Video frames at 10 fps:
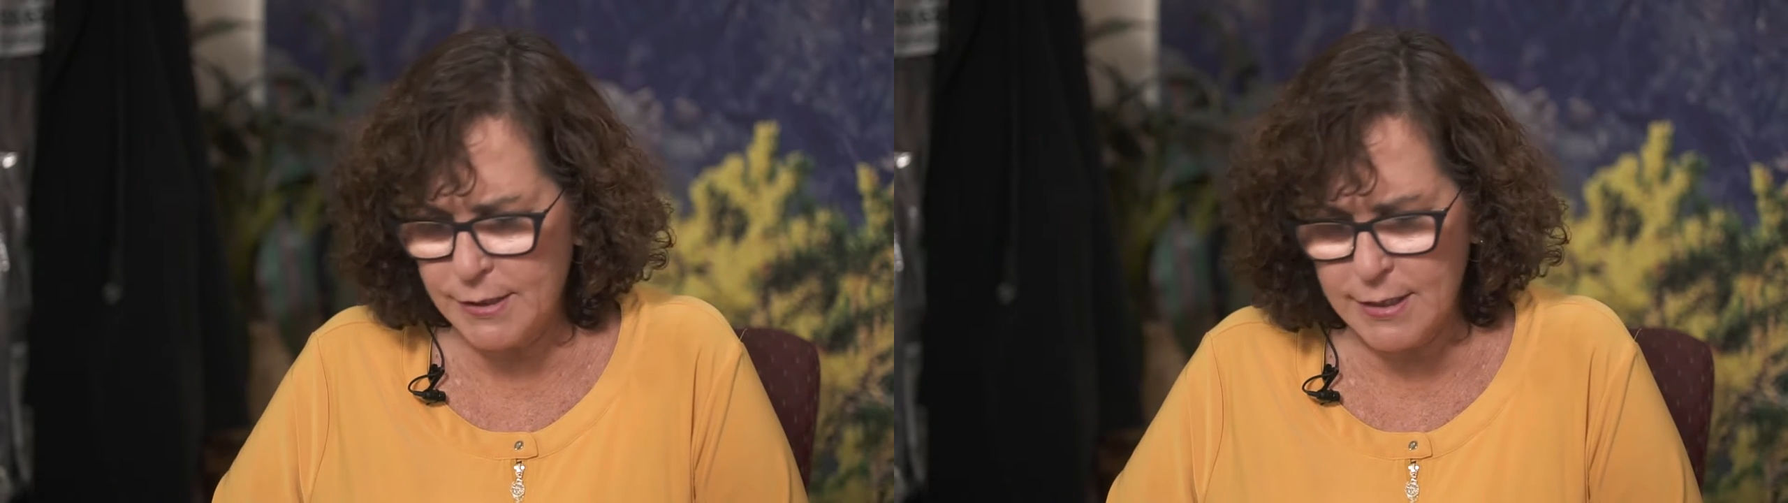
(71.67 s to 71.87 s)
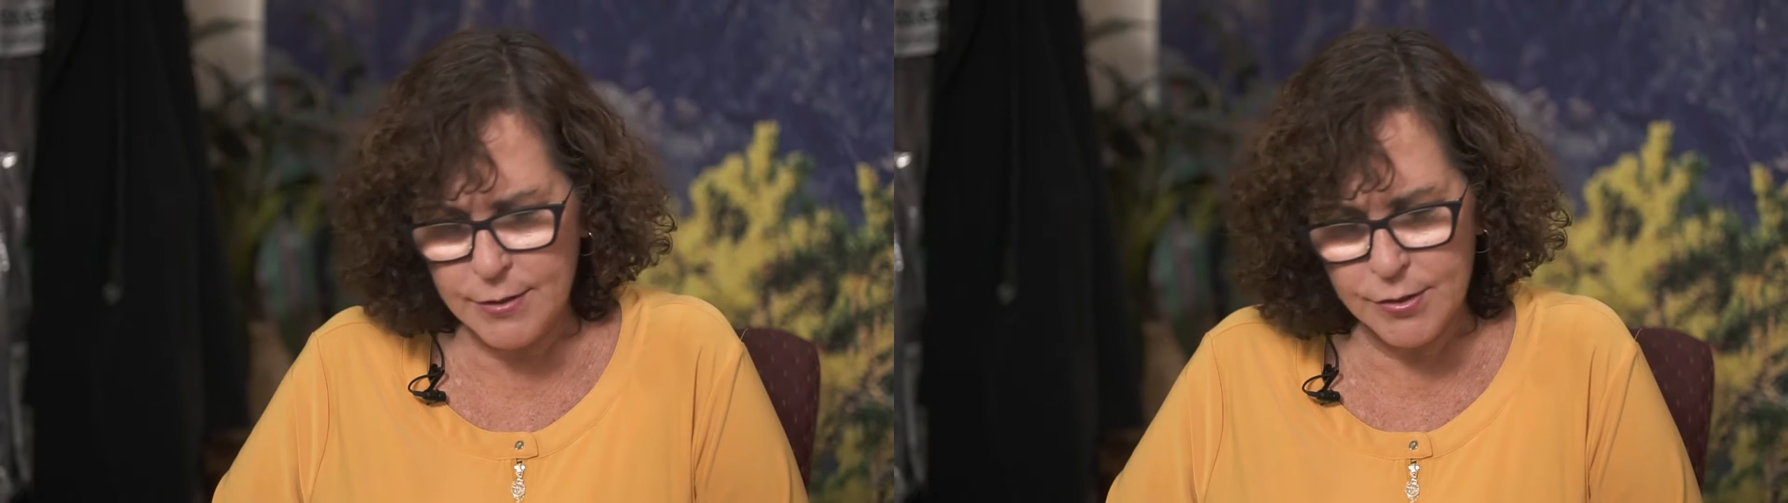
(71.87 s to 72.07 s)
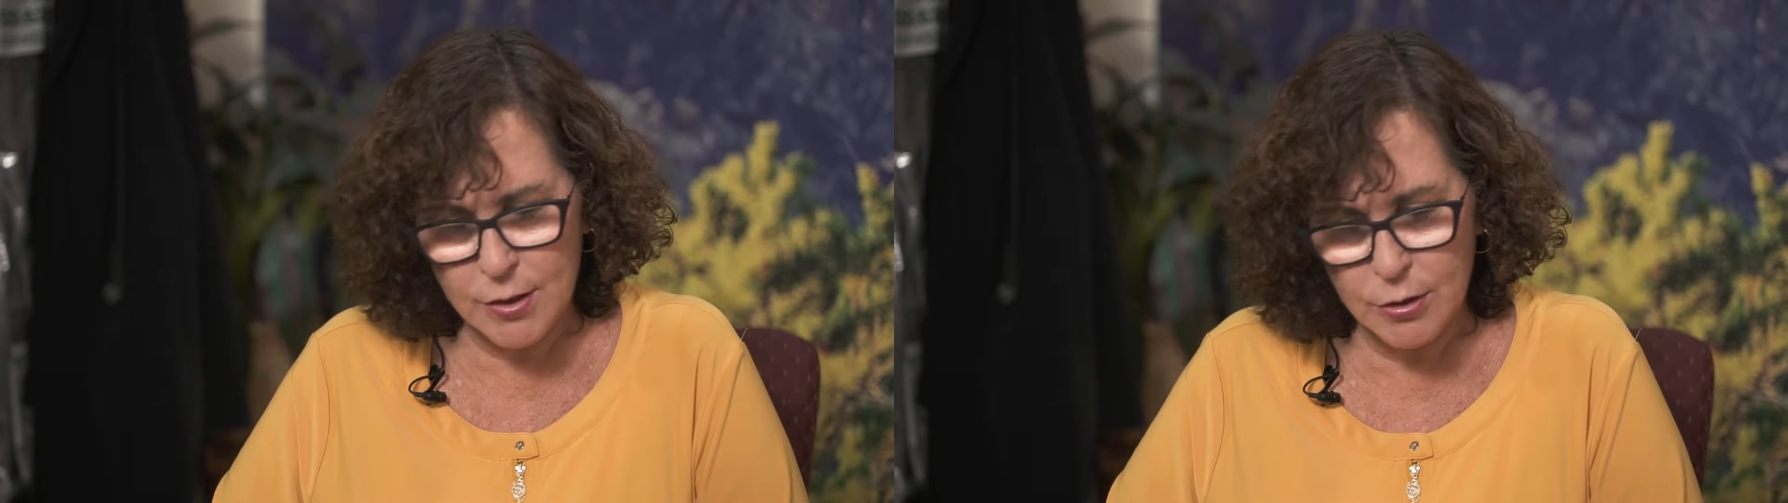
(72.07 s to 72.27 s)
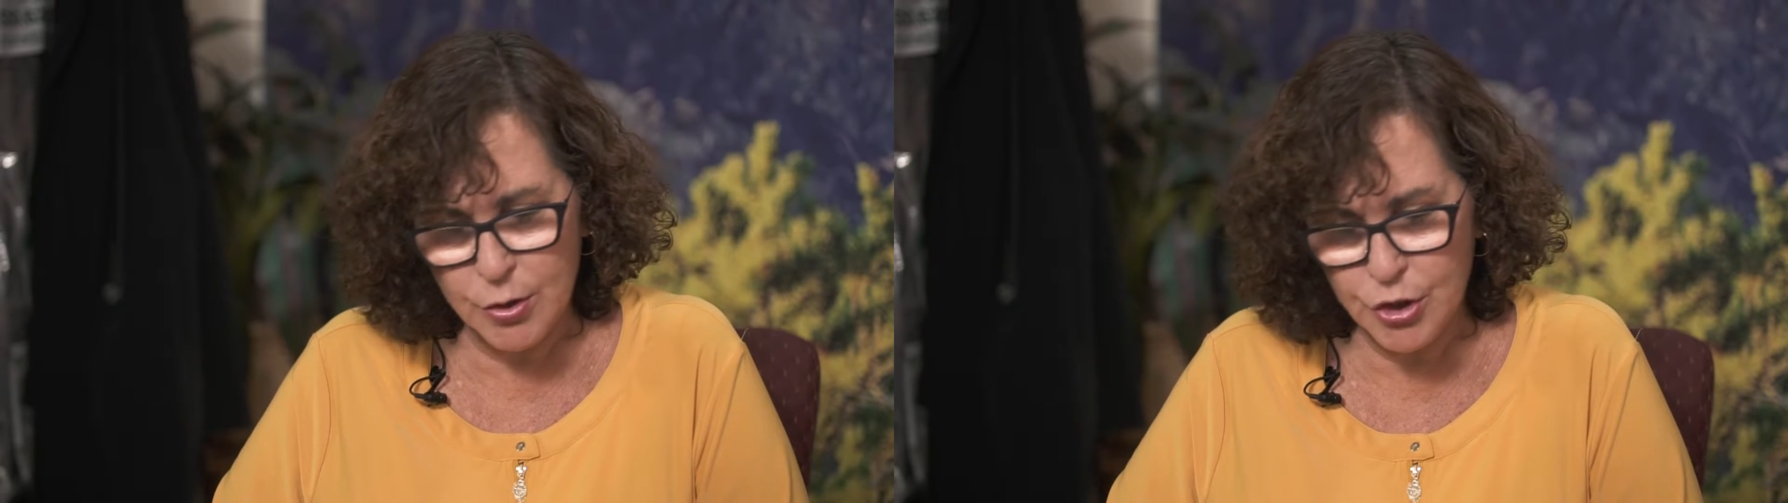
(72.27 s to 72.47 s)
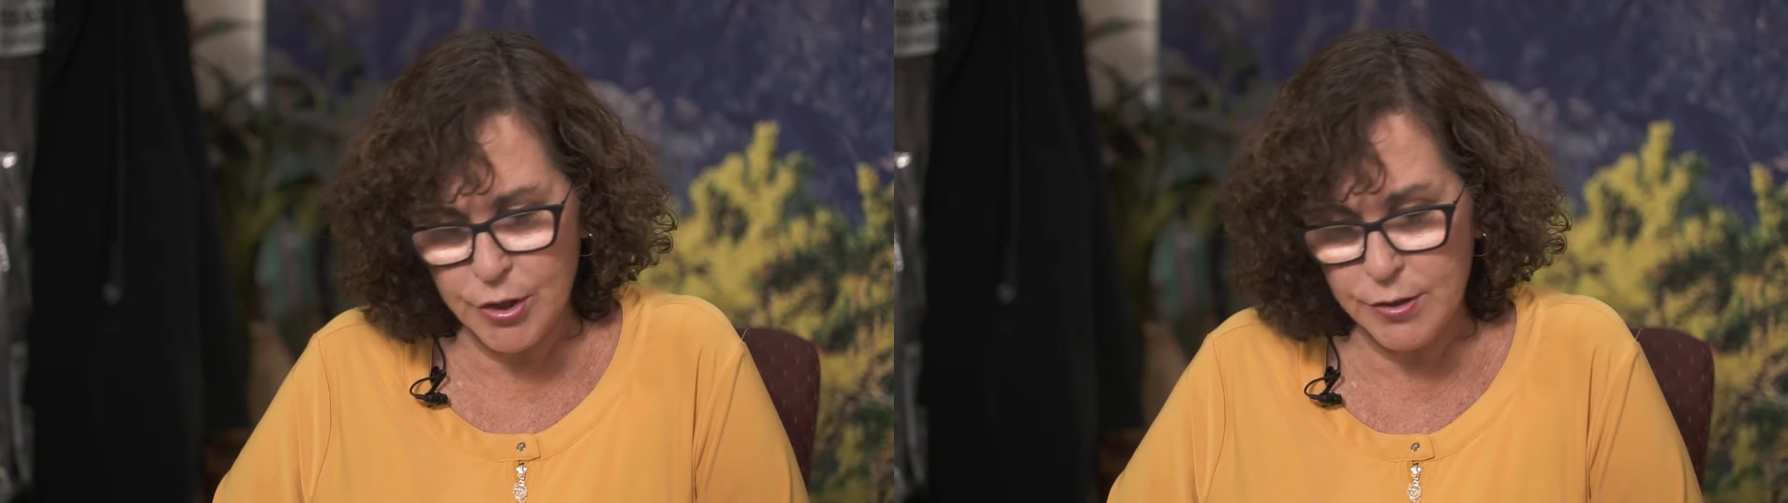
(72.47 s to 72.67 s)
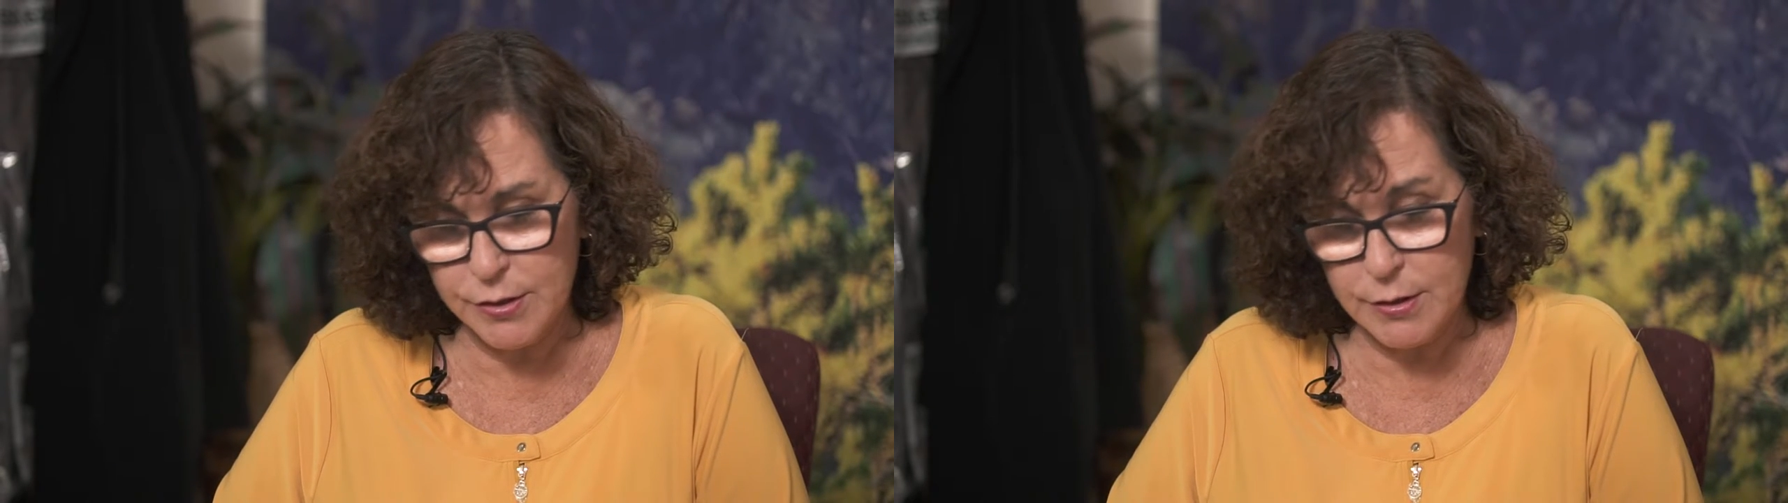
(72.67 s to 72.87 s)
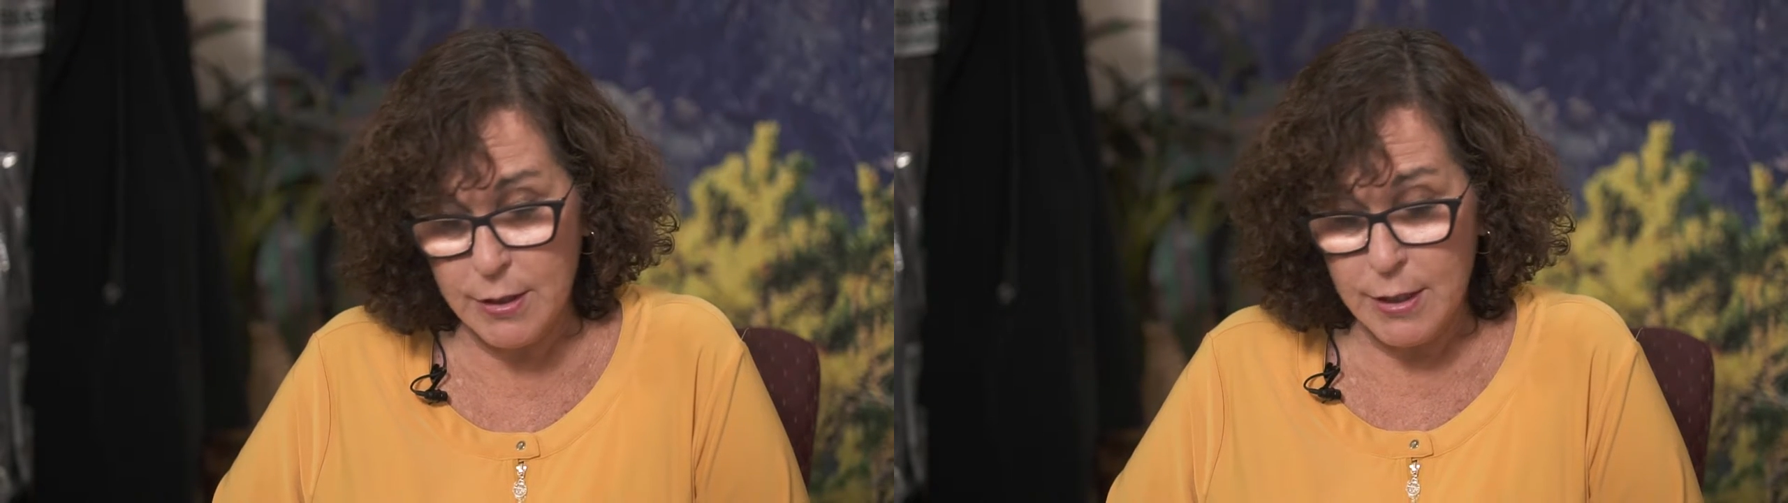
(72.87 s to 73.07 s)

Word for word: sense solutions